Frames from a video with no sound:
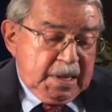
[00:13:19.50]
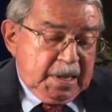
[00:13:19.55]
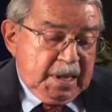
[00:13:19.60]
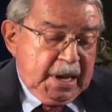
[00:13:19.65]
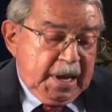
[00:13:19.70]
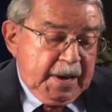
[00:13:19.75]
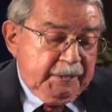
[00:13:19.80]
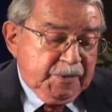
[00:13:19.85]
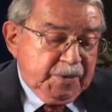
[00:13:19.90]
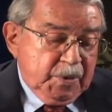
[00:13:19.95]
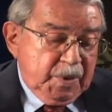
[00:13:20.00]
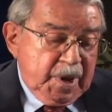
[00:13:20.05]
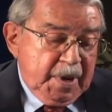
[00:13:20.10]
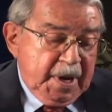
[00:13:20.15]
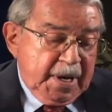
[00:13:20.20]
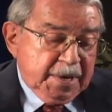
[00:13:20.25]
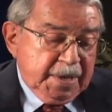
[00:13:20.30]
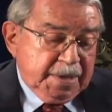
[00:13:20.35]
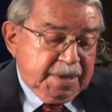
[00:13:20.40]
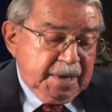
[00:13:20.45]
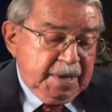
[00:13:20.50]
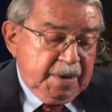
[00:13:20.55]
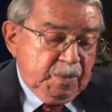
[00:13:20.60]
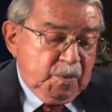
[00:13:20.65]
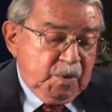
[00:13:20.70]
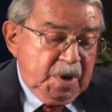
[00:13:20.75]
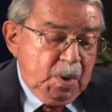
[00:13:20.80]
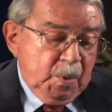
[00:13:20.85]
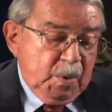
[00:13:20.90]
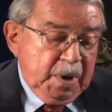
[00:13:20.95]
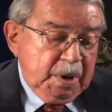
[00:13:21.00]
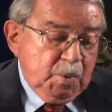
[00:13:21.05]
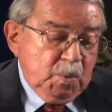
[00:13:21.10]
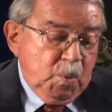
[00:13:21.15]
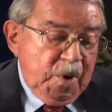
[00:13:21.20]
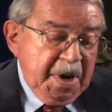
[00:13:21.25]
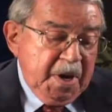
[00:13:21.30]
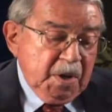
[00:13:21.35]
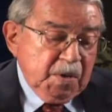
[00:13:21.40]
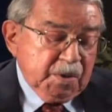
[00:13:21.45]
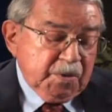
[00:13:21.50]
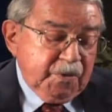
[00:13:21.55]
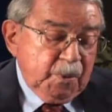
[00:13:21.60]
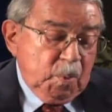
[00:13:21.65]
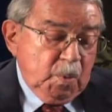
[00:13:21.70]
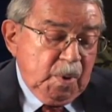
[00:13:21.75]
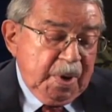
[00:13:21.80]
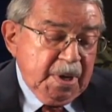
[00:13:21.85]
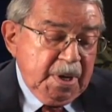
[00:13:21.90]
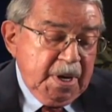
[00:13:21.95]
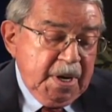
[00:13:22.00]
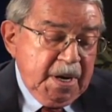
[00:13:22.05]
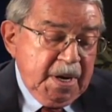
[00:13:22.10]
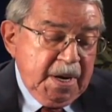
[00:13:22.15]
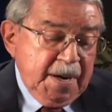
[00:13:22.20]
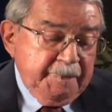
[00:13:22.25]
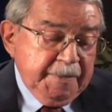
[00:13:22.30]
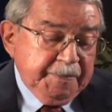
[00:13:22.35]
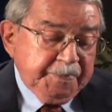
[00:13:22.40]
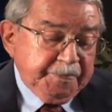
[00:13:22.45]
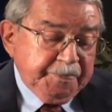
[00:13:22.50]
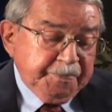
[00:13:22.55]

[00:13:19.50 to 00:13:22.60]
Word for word: after that, we were in Wales for one day.